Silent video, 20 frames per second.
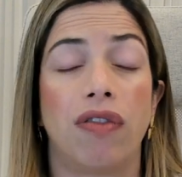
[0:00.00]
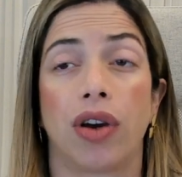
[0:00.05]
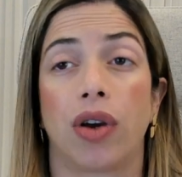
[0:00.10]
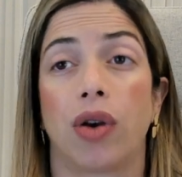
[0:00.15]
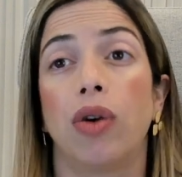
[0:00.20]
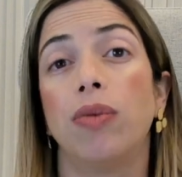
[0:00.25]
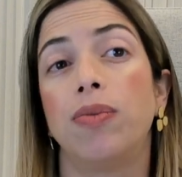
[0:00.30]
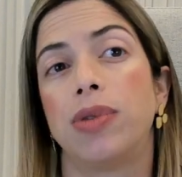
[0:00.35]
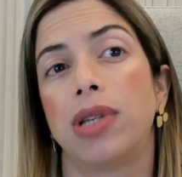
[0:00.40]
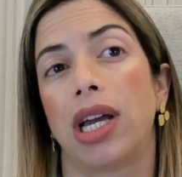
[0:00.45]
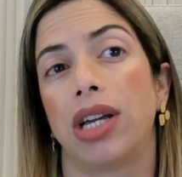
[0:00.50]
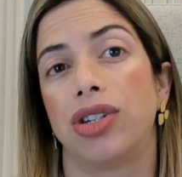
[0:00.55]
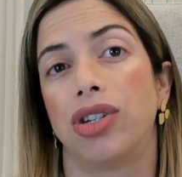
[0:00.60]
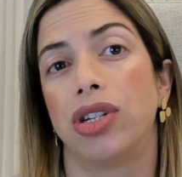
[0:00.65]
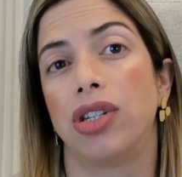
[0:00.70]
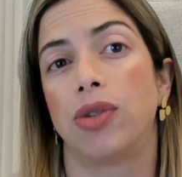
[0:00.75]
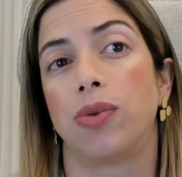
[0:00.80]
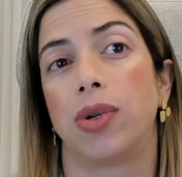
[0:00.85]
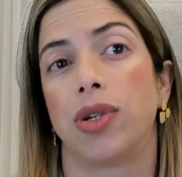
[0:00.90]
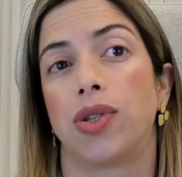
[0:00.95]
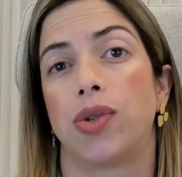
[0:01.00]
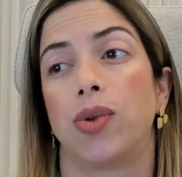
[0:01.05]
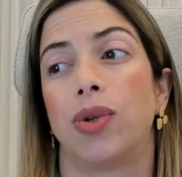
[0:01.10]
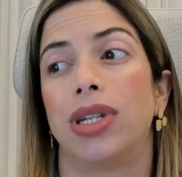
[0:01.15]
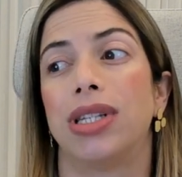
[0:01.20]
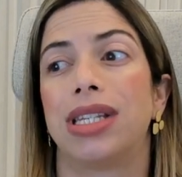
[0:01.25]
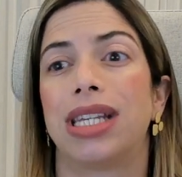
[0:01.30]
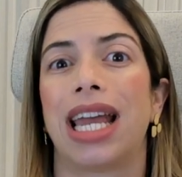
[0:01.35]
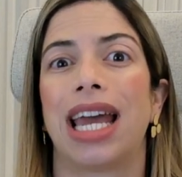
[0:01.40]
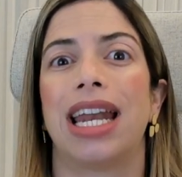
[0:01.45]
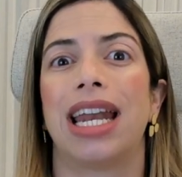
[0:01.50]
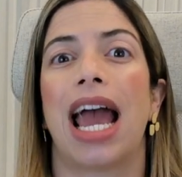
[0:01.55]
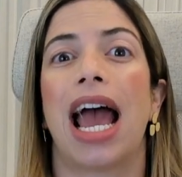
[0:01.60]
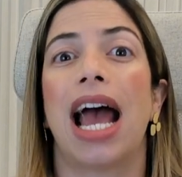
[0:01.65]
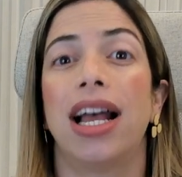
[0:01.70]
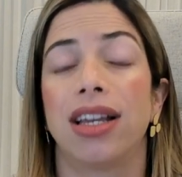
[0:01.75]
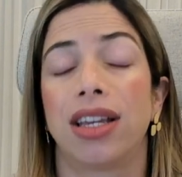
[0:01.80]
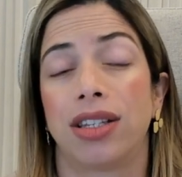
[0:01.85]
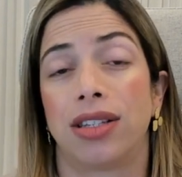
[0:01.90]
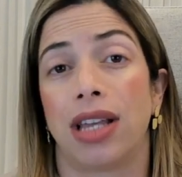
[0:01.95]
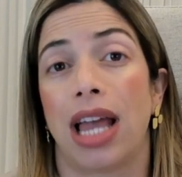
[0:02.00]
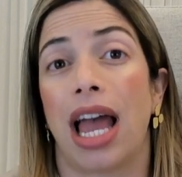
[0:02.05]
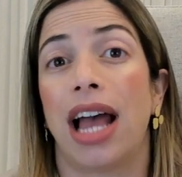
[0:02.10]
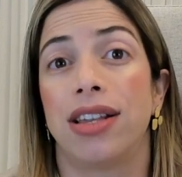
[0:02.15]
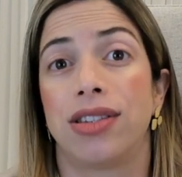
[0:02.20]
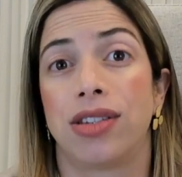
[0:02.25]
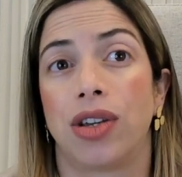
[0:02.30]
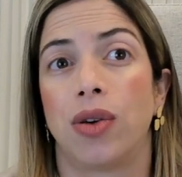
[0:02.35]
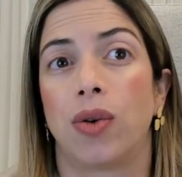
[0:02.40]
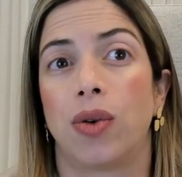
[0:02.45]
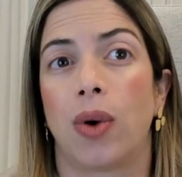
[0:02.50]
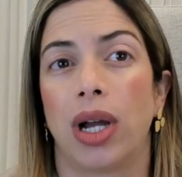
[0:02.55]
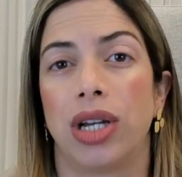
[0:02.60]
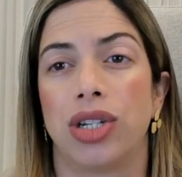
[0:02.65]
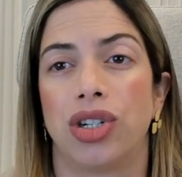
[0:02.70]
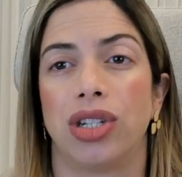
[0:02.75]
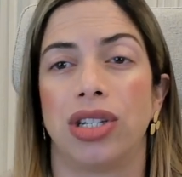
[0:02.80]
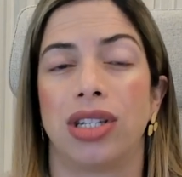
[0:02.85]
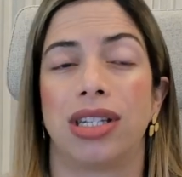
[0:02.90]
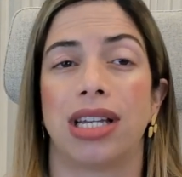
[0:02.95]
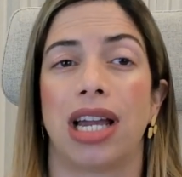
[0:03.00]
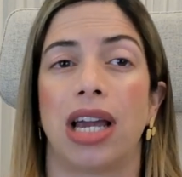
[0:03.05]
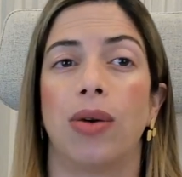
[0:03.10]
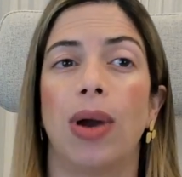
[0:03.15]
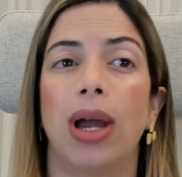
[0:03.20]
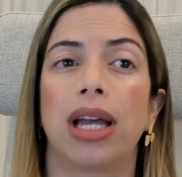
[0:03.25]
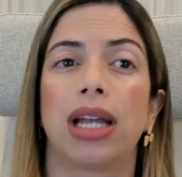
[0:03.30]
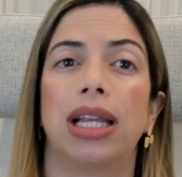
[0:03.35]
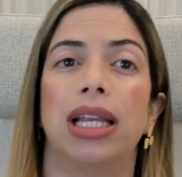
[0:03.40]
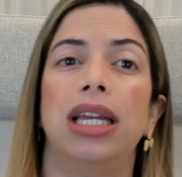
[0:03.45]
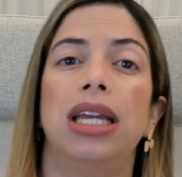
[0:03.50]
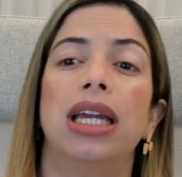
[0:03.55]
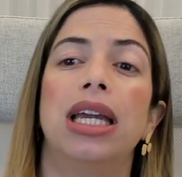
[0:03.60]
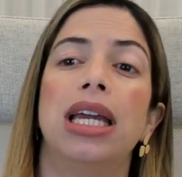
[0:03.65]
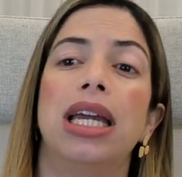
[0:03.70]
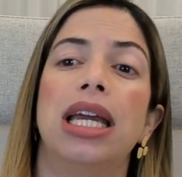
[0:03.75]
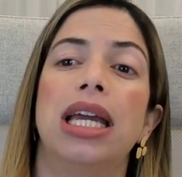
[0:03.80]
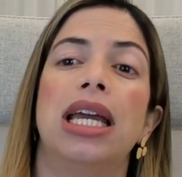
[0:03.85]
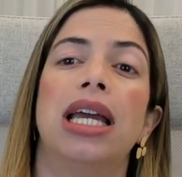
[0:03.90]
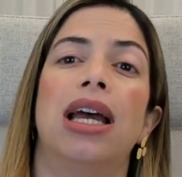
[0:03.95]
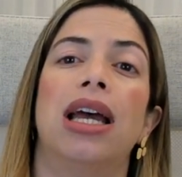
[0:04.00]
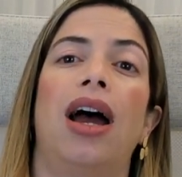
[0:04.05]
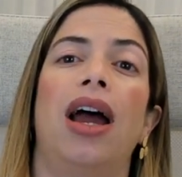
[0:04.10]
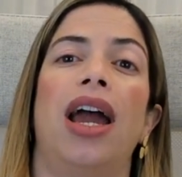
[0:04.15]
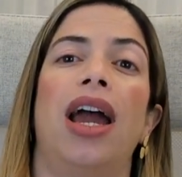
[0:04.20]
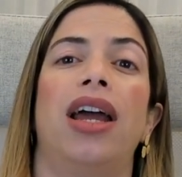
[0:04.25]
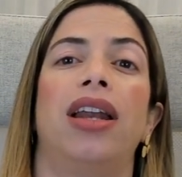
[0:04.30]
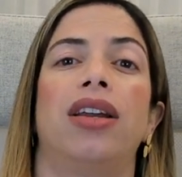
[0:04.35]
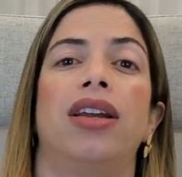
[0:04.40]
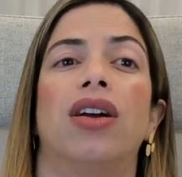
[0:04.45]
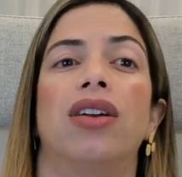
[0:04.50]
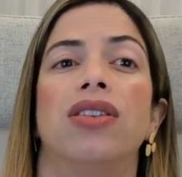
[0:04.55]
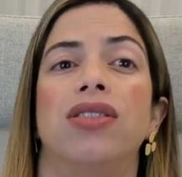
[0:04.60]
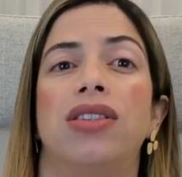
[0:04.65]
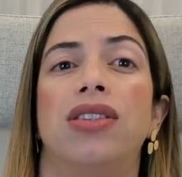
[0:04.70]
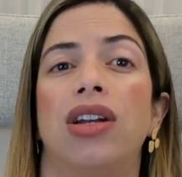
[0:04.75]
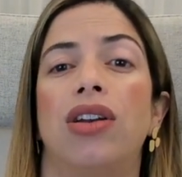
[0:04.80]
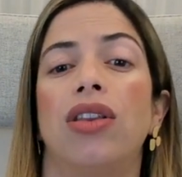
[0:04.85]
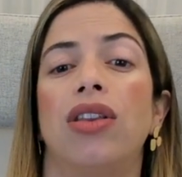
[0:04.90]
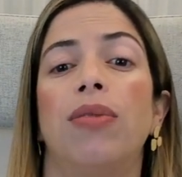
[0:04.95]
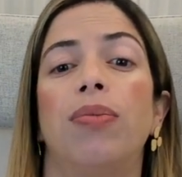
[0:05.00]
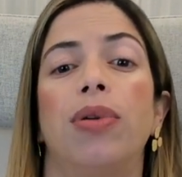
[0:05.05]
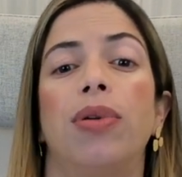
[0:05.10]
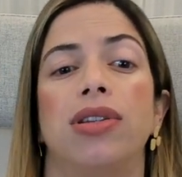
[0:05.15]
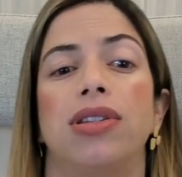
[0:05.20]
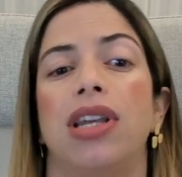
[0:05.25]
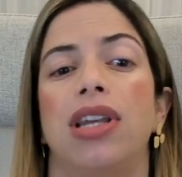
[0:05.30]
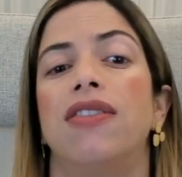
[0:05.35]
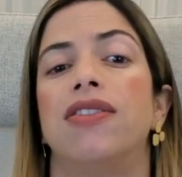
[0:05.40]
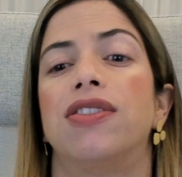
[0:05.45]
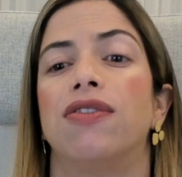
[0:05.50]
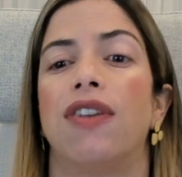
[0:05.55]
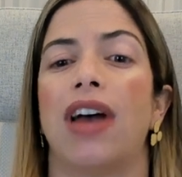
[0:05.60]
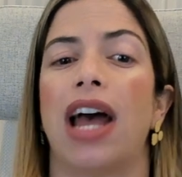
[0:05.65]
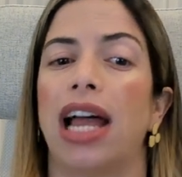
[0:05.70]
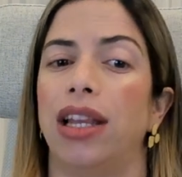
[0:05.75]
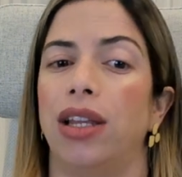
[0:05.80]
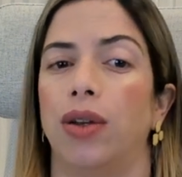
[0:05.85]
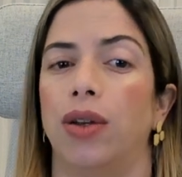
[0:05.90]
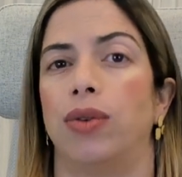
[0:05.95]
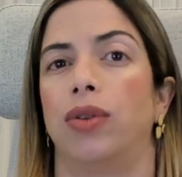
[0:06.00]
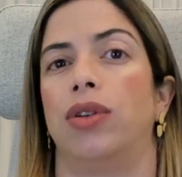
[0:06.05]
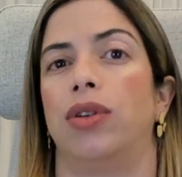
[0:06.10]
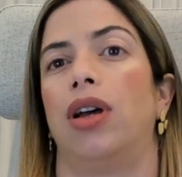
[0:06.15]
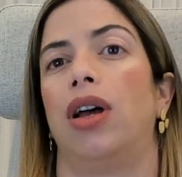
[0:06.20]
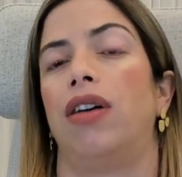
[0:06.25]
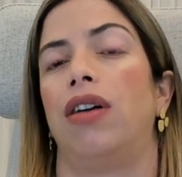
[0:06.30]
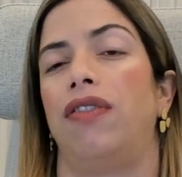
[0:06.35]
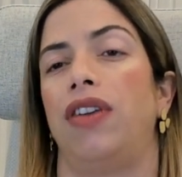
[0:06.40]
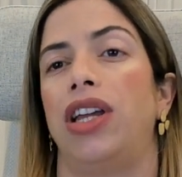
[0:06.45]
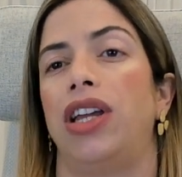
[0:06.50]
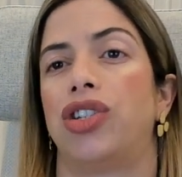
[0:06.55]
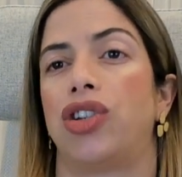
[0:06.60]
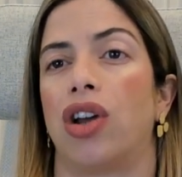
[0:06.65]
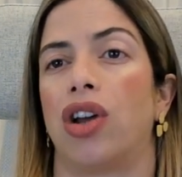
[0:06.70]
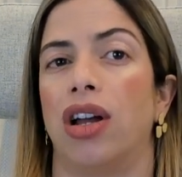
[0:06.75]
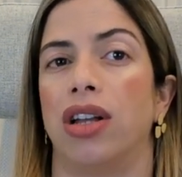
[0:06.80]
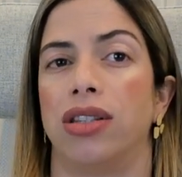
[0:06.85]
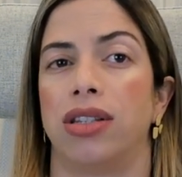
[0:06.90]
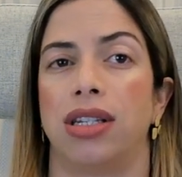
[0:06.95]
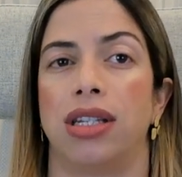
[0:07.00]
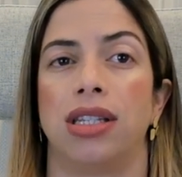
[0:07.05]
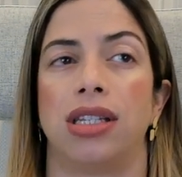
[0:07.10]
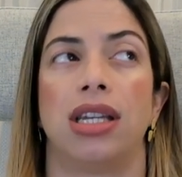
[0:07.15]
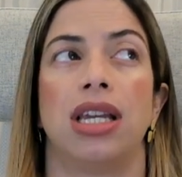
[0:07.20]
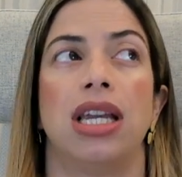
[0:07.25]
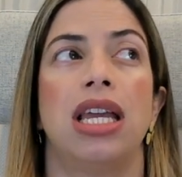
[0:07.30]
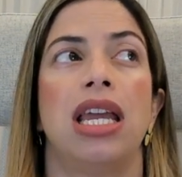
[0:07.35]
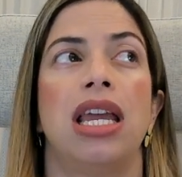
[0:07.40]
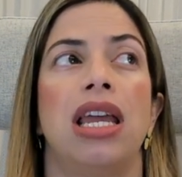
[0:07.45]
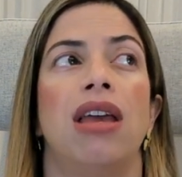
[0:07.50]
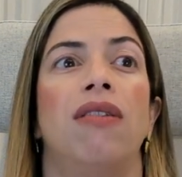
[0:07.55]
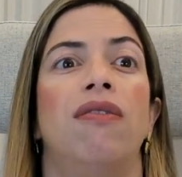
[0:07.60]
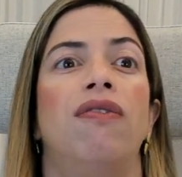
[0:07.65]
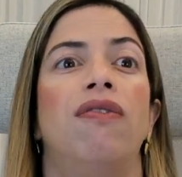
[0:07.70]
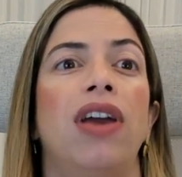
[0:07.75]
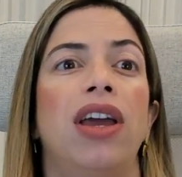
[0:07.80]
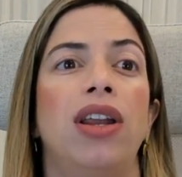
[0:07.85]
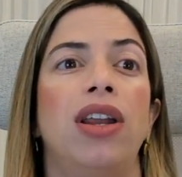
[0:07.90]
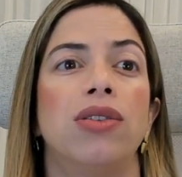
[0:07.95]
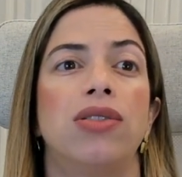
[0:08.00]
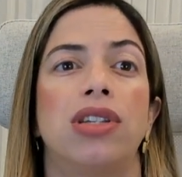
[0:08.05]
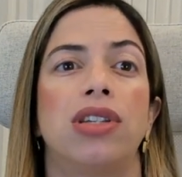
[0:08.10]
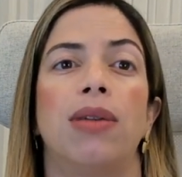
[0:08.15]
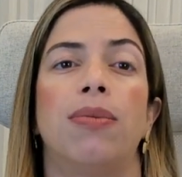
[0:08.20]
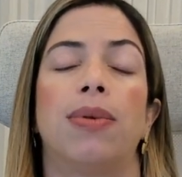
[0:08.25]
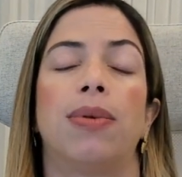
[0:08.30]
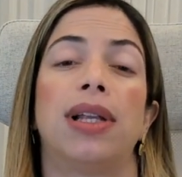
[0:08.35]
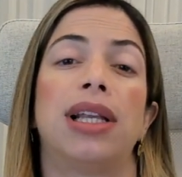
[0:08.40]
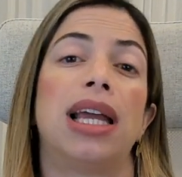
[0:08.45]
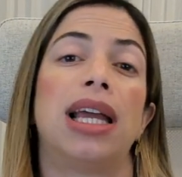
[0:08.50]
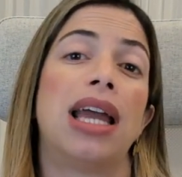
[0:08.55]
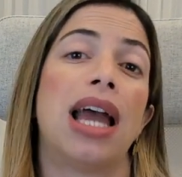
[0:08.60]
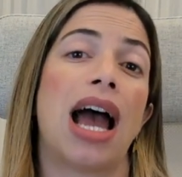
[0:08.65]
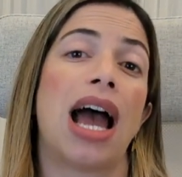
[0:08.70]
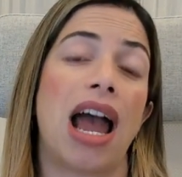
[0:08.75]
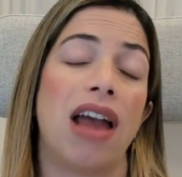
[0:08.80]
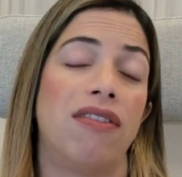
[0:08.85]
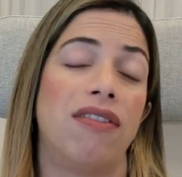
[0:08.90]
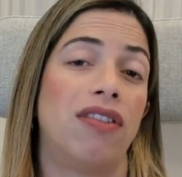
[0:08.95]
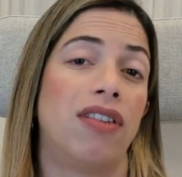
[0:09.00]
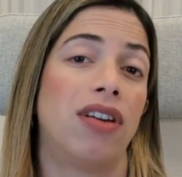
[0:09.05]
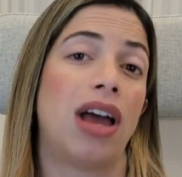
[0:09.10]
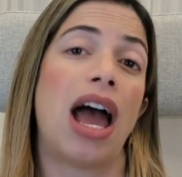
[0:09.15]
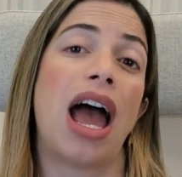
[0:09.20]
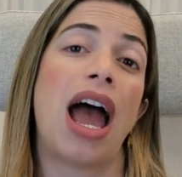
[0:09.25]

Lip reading: for group sessions where students can ask you questions directly and consider the perceived value of each content. Videos typically have